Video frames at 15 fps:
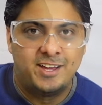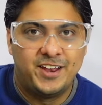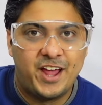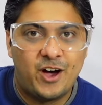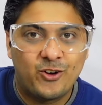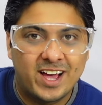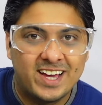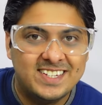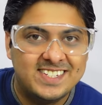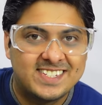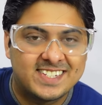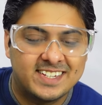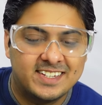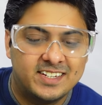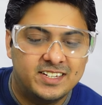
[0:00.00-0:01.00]
now
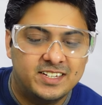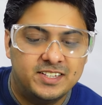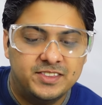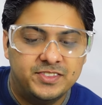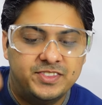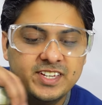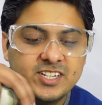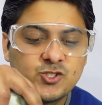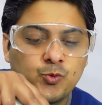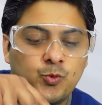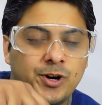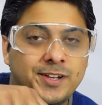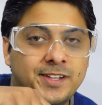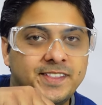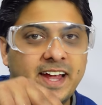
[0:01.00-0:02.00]
guys this
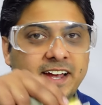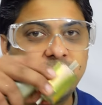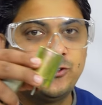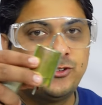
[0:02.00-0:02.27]
one that